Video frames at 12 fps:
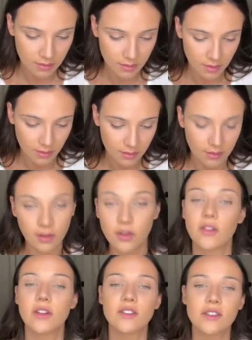it's
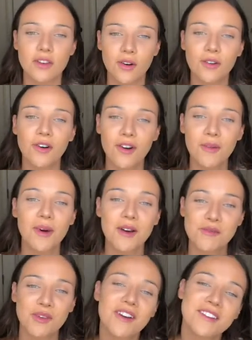literally just called
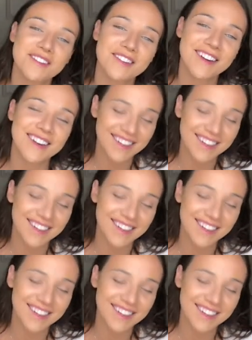Arbonne bronzer.